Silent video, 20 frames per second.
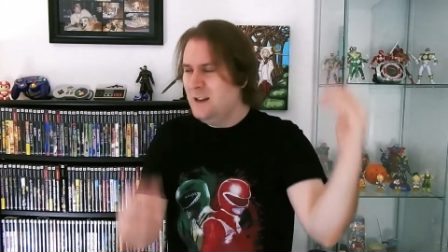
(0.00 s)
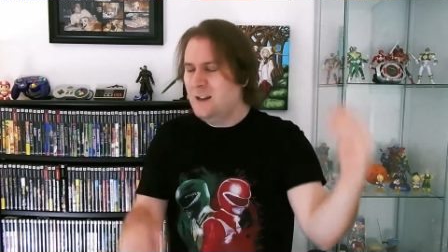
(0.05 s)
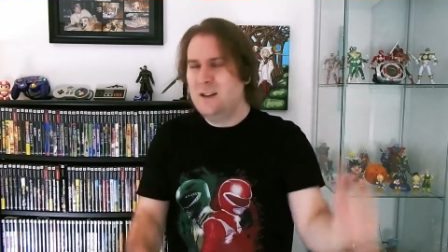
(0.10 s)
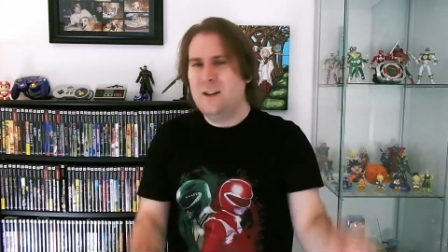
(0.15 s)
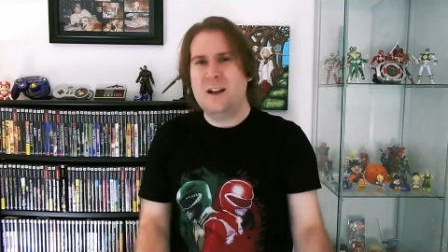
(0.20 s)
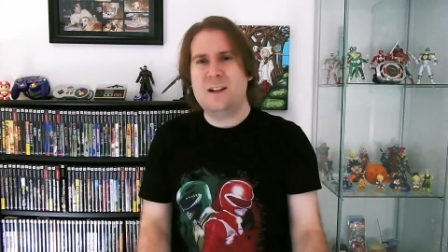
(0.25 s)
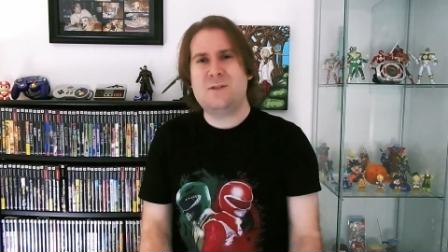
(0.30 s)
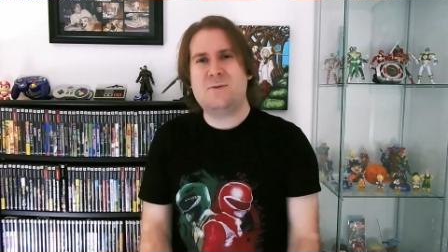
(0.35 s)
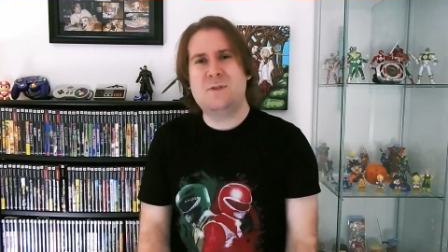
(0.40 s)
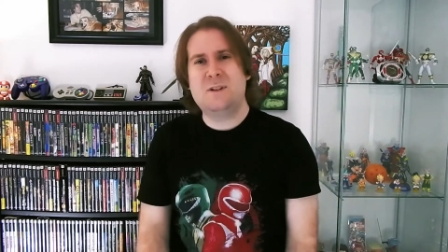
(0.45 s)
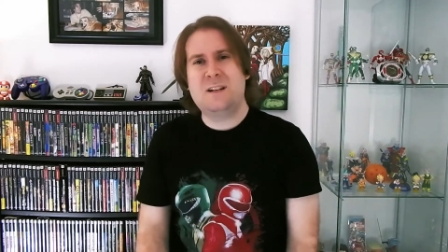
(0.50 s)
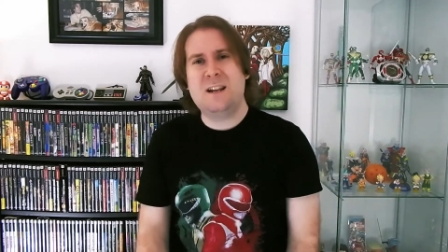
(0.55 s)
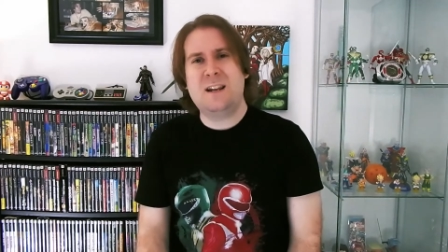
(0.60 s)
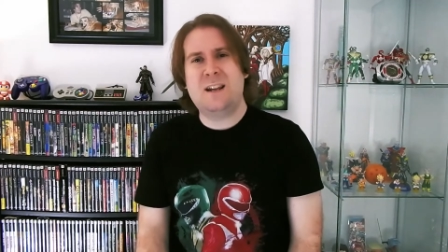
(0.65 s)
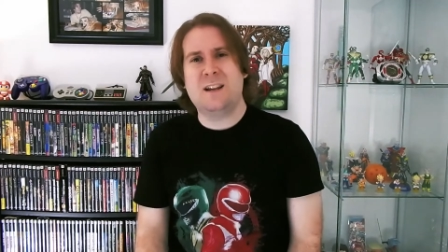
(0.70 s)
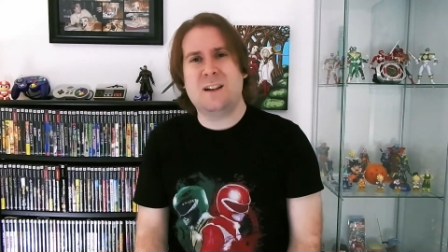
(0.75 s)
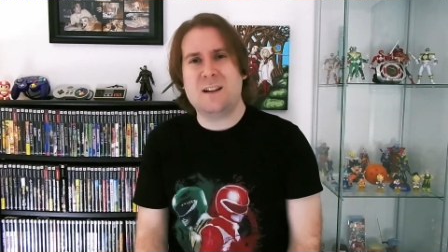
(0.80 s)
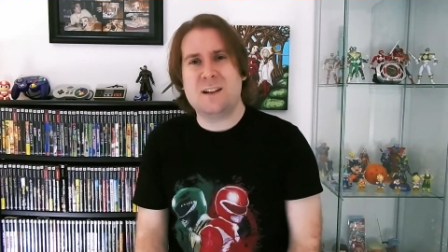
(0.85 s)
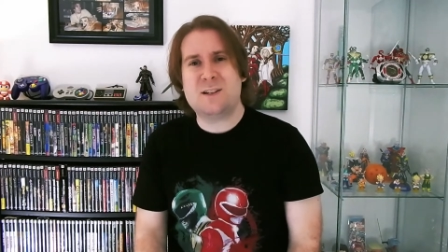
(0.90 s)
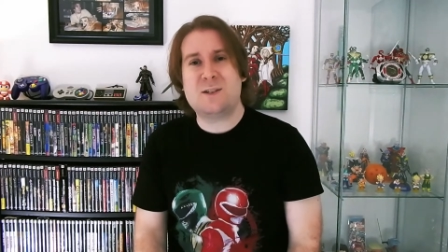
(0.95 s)
yeah, that's
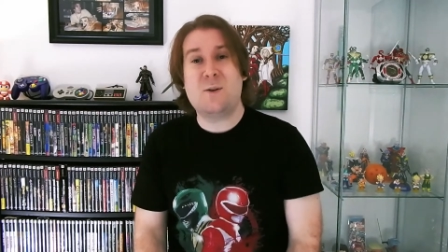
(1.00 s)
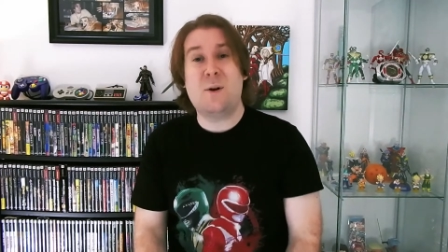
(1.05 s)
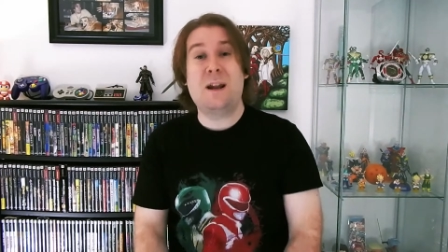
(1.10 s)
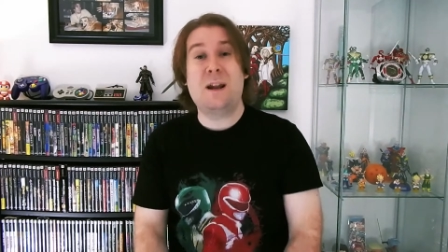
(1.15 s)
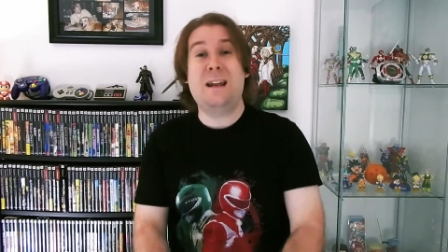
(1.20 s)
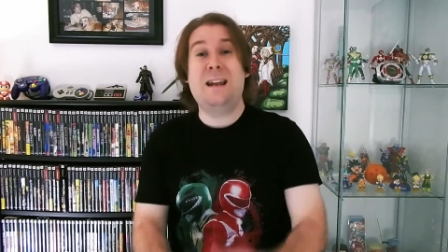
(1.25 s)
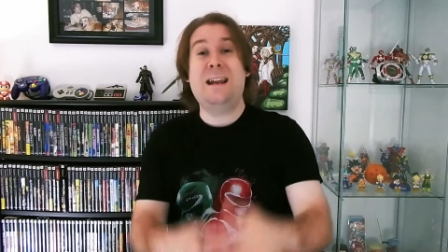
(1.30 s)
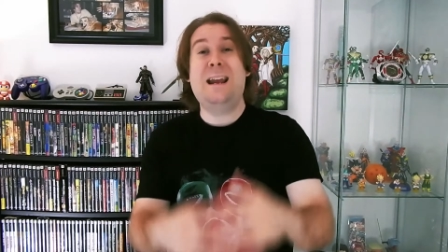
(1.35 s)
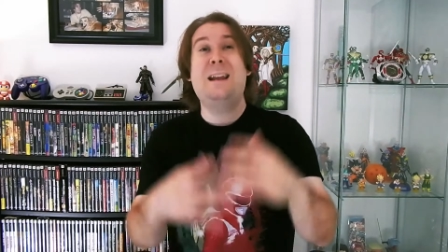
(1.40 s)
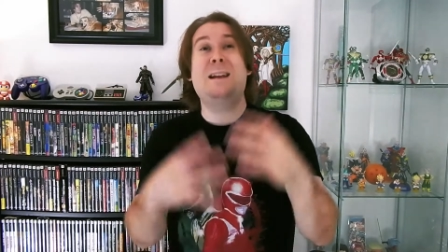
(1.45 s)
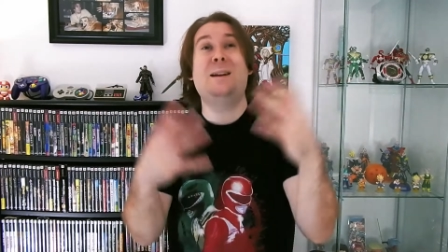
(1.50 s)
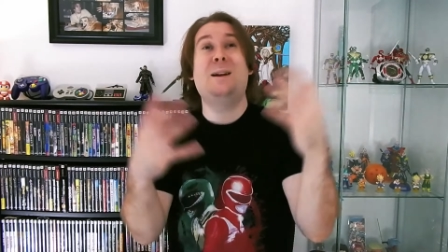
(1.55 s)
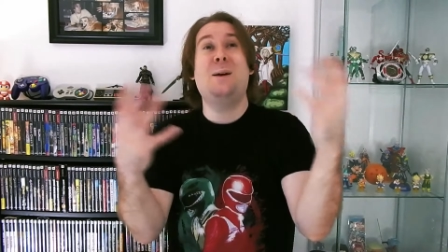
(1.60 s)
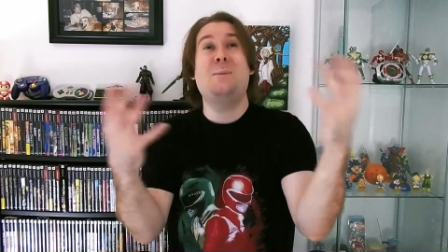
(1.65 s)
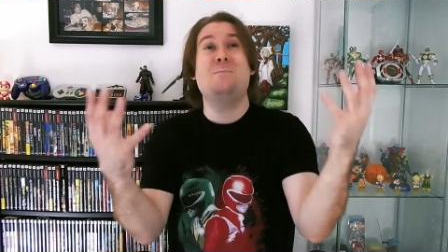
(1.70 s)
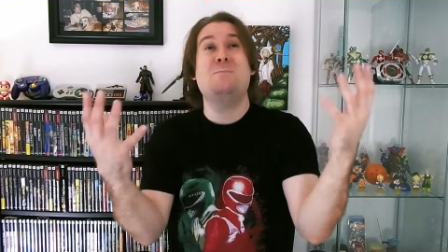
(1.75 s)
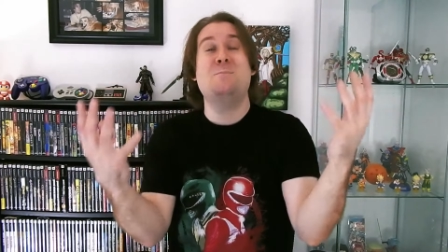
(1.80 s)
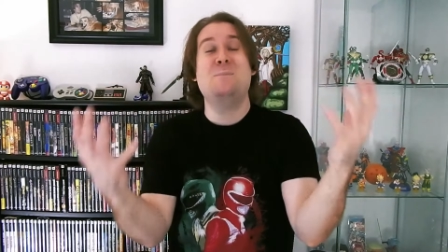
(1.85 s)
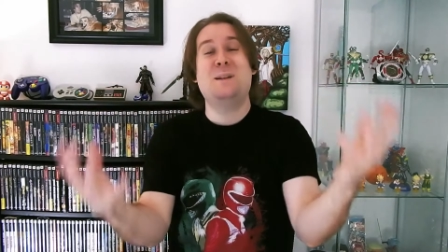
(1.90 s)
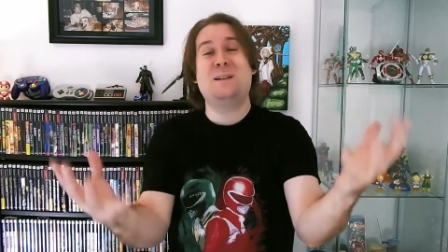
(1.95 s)
ridiculous. So he ended
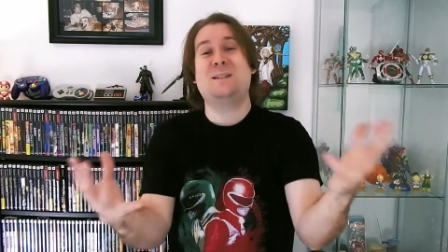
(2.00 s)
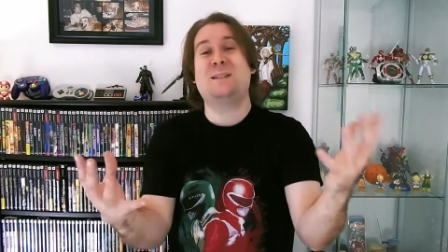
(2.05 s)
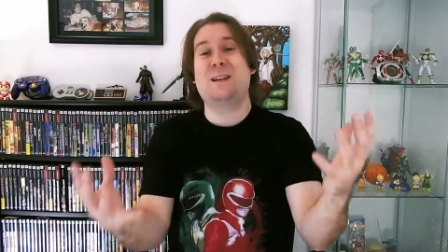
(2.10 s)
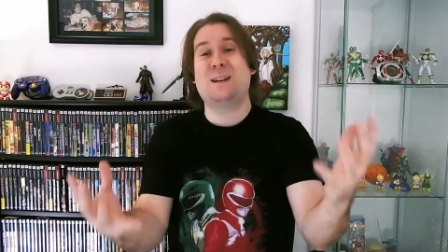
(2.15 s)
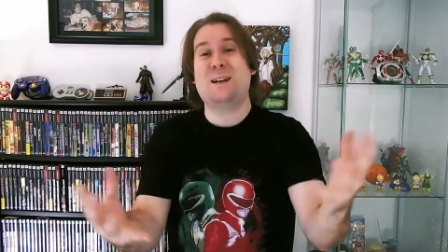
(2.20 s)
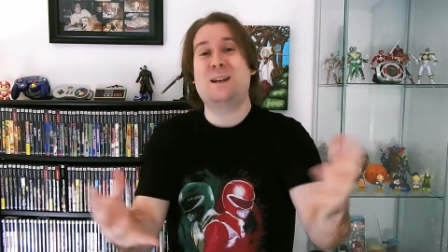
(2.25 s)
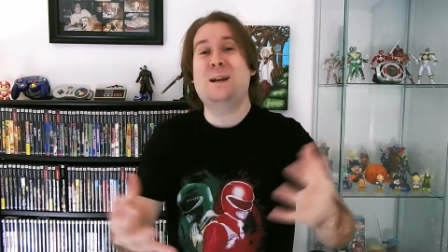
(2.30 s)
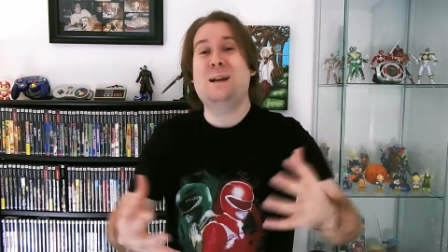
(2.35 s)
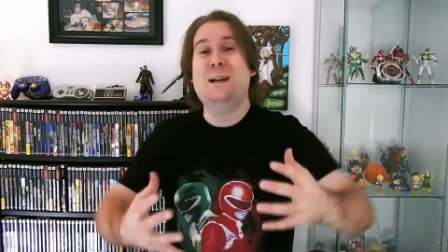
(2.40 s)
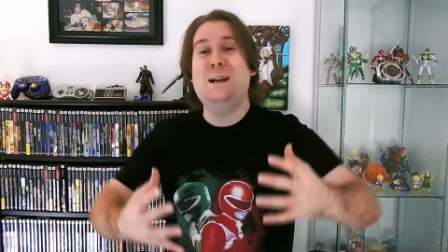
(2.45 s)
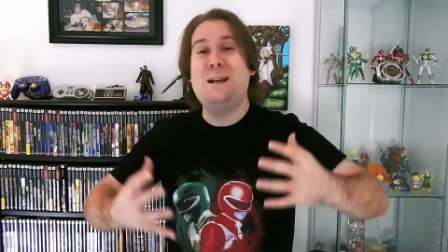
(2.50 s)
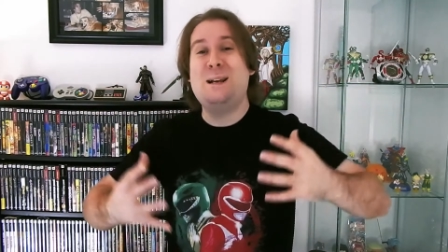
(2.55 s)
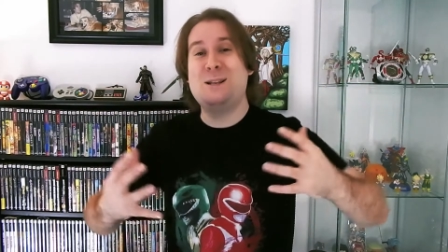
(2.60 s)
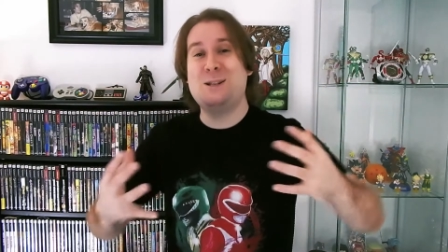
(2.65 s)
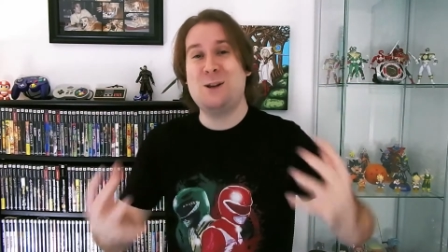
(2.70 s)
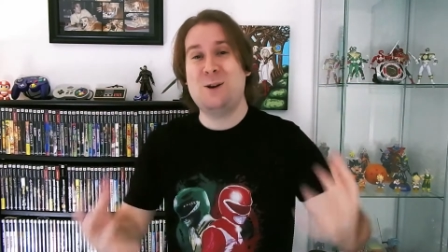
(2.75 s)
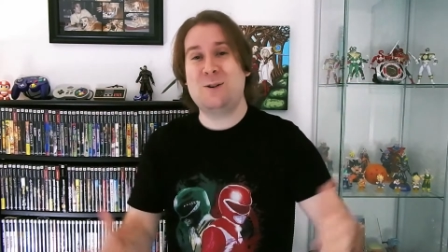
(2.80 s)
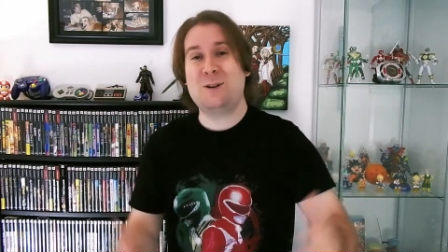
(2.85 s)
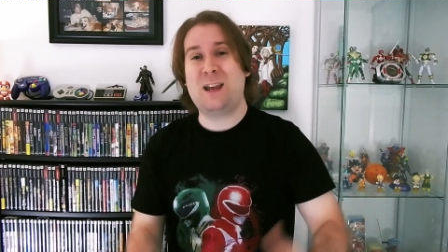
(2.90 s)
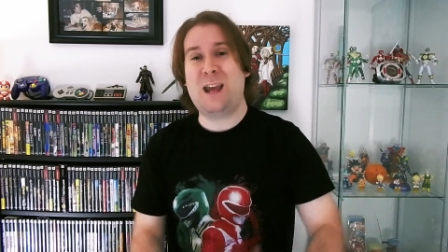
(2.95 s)
up missing his
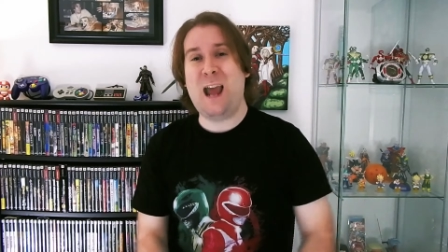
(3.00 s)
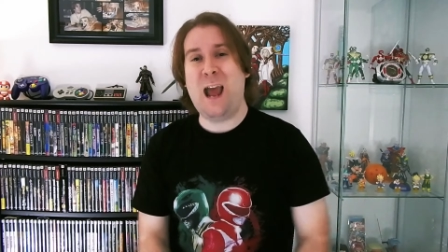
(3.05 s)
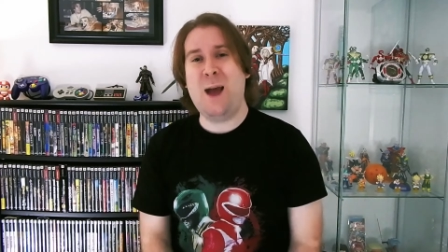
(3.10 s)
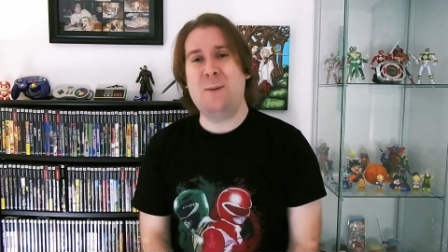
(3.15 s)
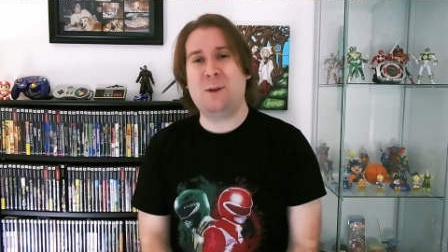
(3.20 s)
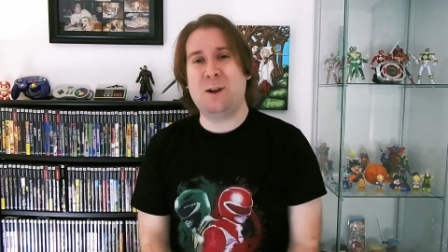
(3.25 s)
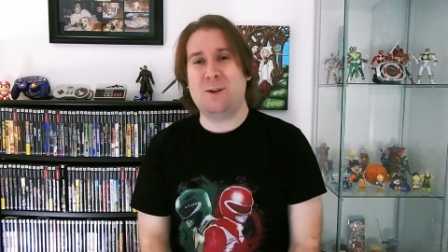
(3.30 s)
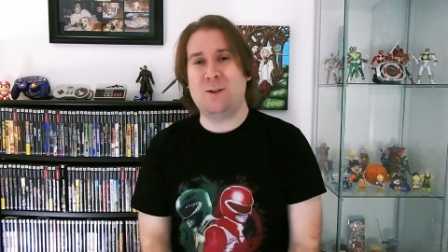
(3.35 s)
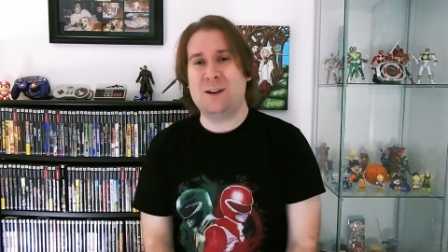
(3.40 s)
own cameo.